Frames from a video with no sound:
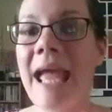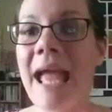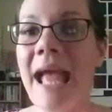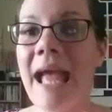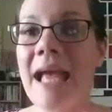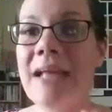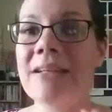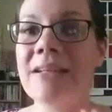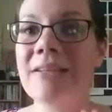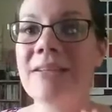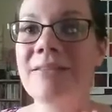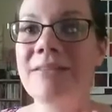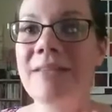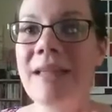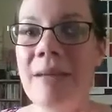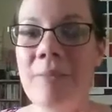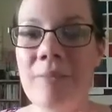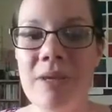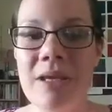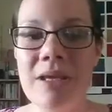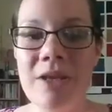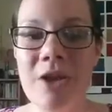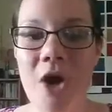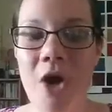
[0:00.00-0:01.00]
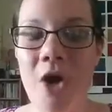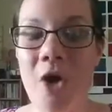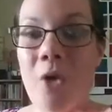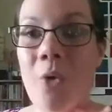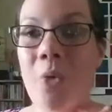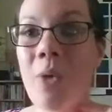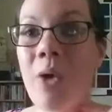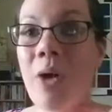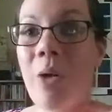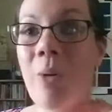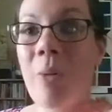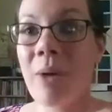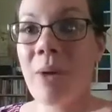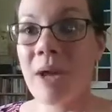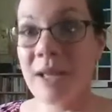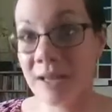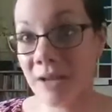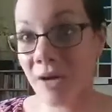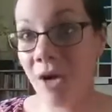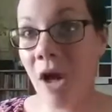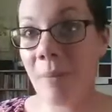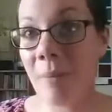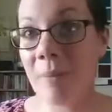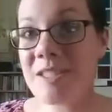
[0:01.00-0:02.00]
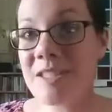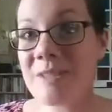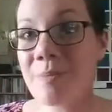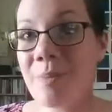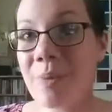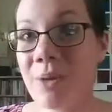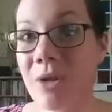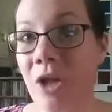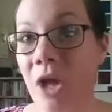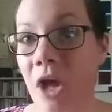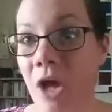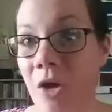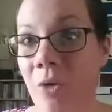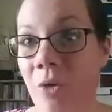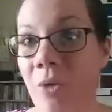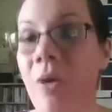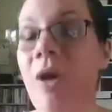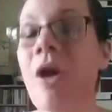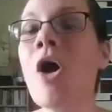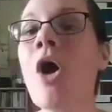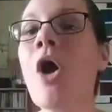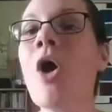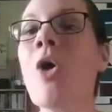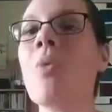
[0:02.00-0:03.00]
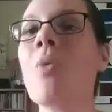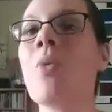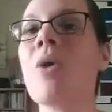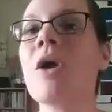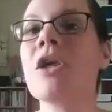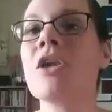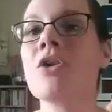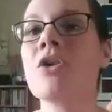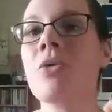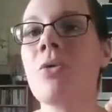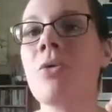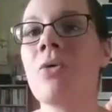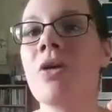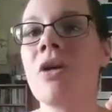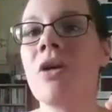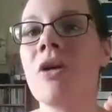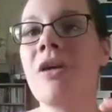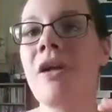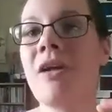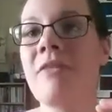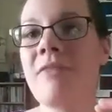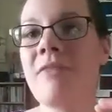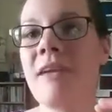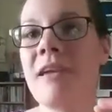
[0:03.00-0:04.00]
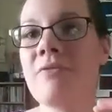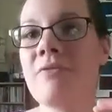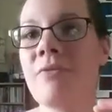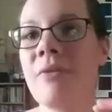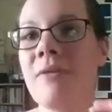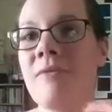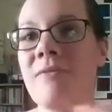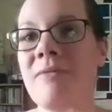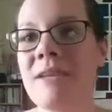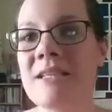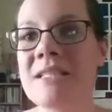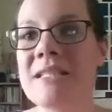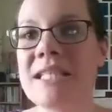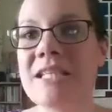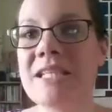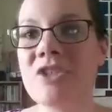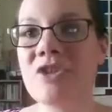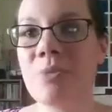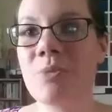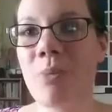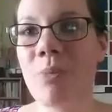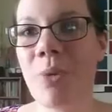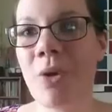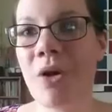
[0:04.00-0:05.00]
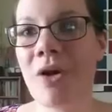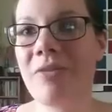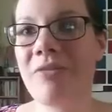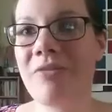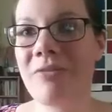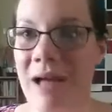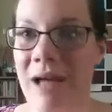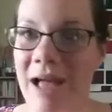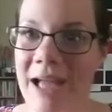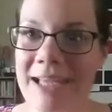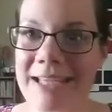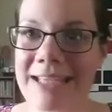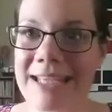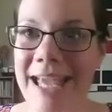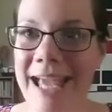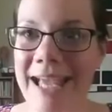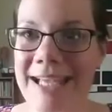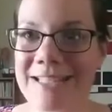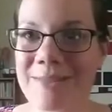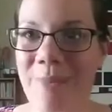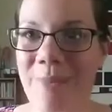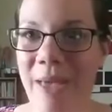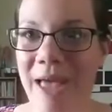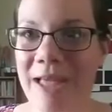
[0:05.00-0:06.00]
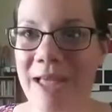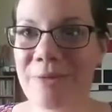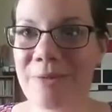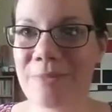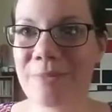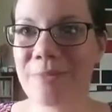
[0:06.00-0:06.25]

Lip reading: and let me know in the comments below what your favorite vintage book find has been.